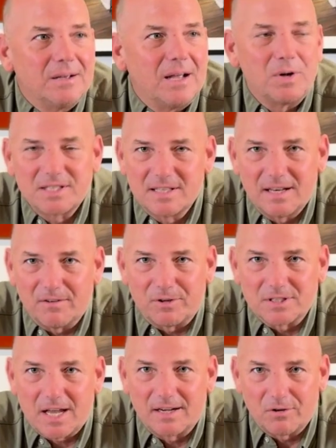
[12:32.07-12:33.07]
what's the
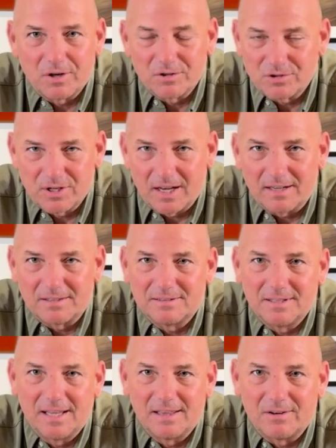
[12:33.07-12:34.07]
difference? I don't understand.
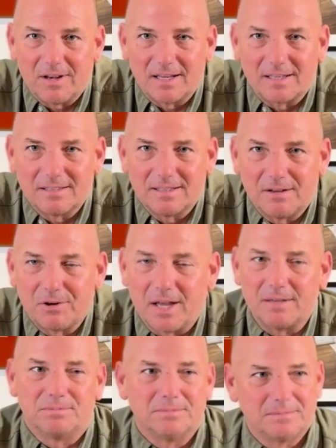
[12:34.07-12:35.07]
And they're like, okay.
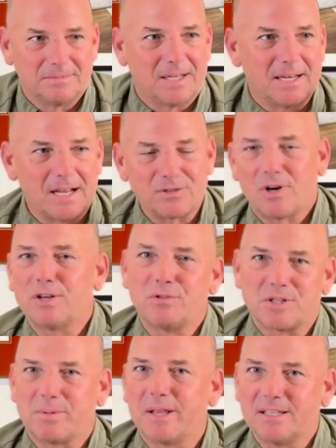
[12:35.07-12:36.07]
And I tried to
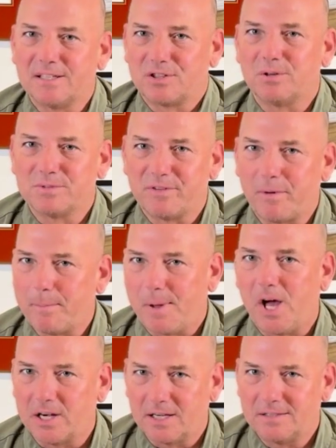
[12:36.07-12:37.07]
explain it in terms of a
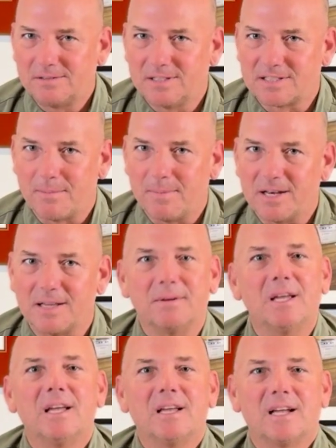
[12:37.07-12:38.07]
body to somebody.
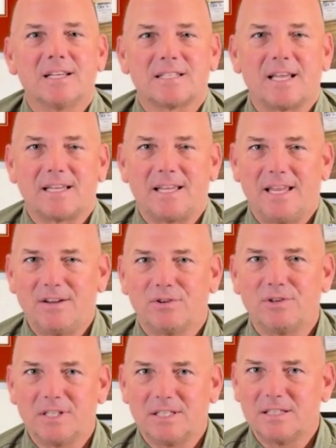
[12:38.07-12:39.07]
I was like,
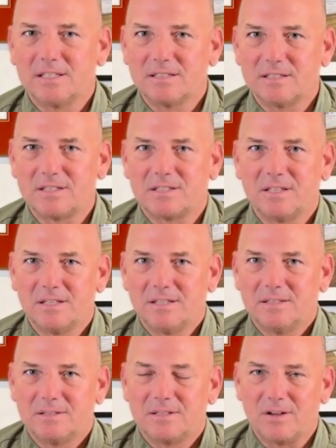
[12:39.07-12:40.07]
here is
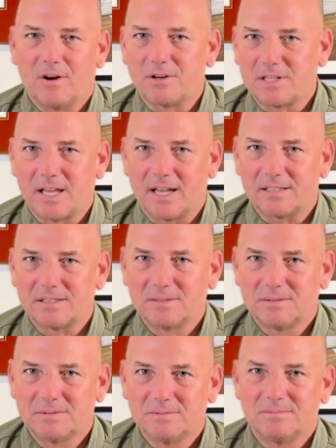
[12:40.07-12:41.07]
the architect.
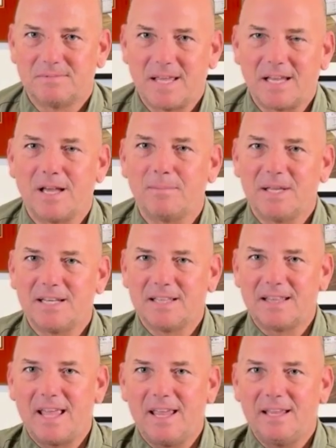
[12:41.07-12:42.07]
They come in
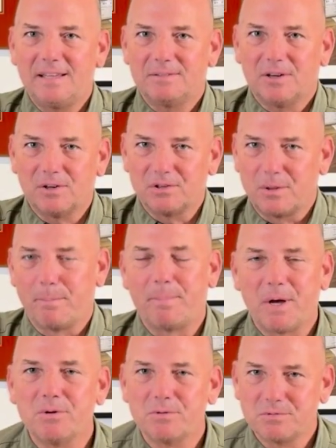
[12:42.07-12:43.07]
and they are the
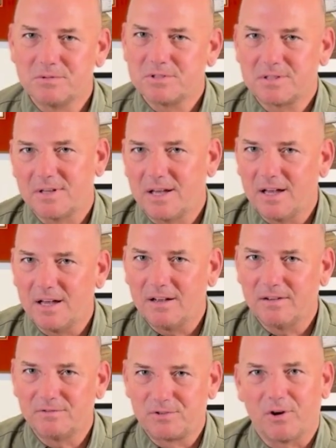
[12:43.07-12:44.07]
bones
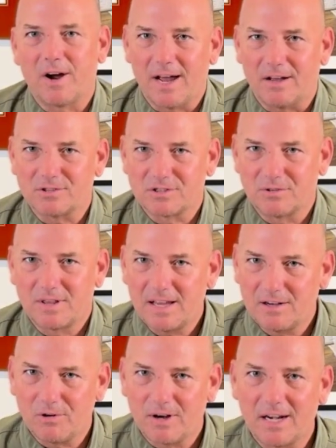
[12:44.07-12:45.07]
of your house. So
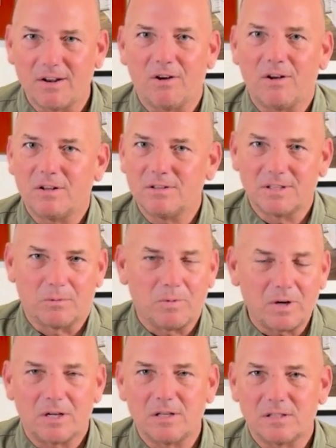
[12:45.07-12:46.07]
they create all the
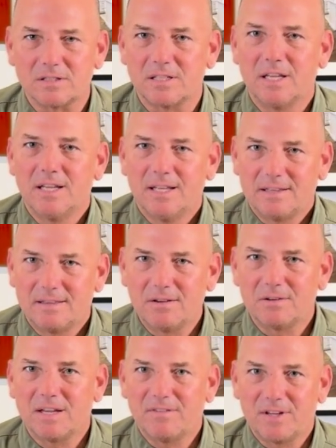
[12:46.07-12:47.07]
walls.
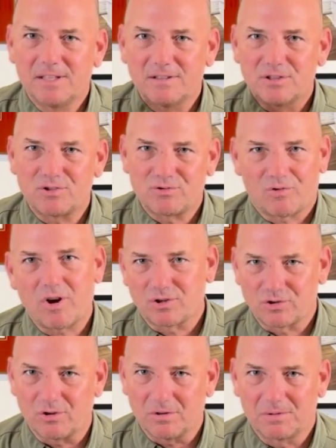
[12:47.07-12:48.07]
They're giving the
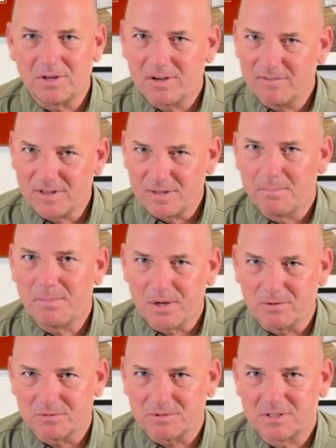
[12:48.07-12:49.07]
structure. They're giving the
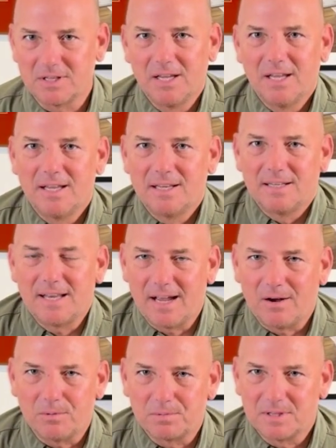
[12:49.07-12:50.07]
bones.
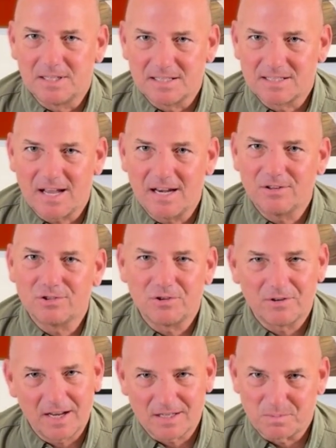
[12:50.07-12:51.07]
Now, the designer's
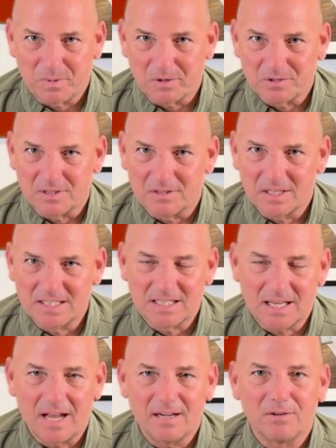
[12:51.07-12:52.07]
your next person. The
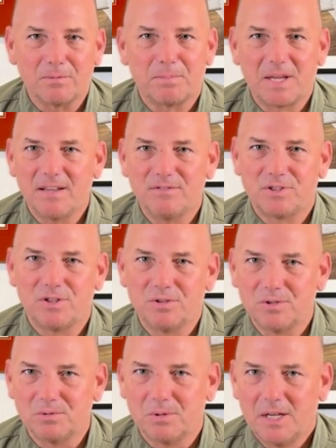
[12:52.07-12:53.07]
designer gives
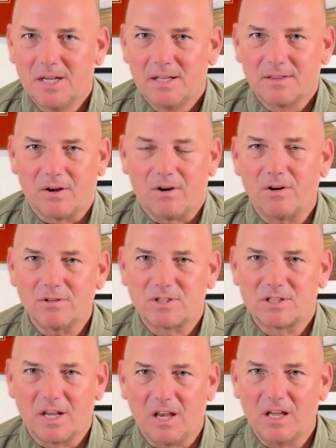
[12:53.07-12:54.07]
you the hearts,
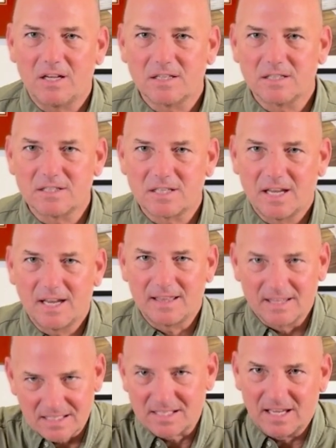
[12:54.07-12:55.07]
the lungs,
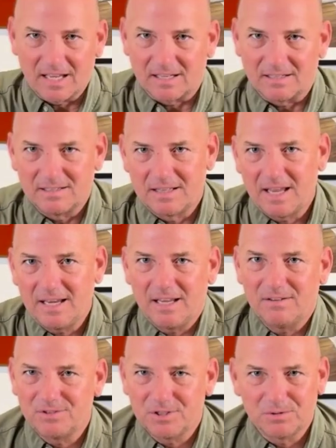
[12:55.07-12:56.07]
and the skin. They
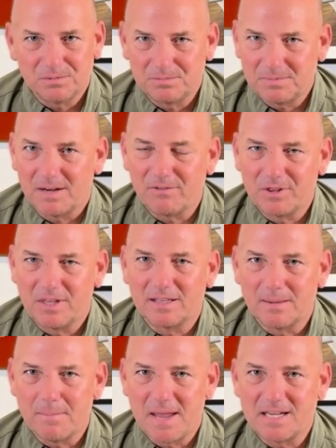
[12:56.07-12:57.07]
give you everything
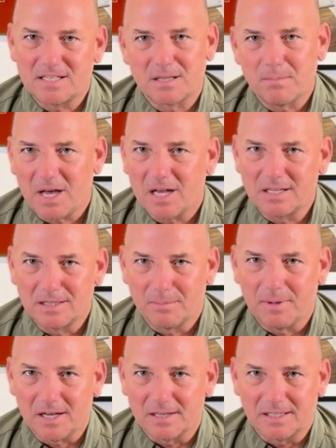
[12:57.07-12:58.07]
that makes the body the
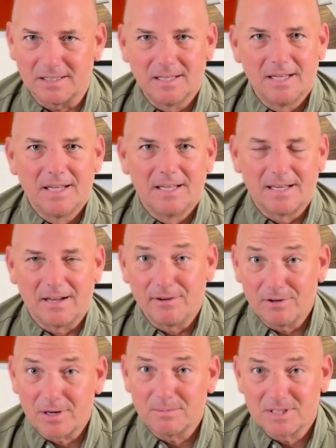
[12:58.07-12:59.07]
body. Now,
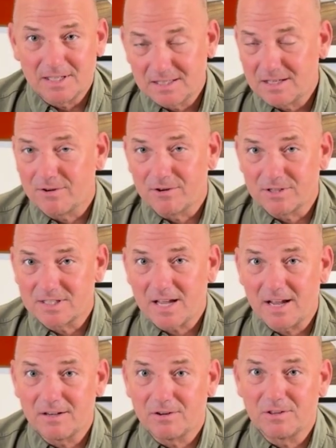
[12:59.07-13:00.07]
here comes the interior
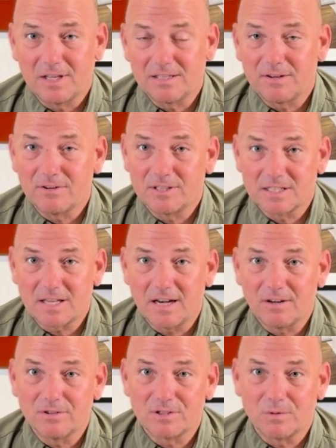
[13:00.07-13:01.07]
designer. The interior
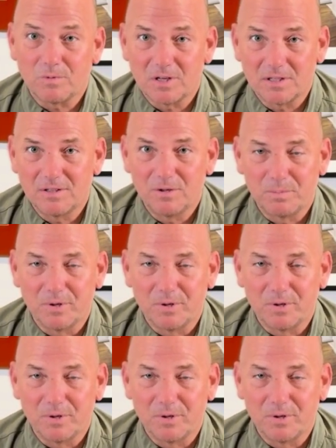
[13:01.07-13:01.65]
designer is the one who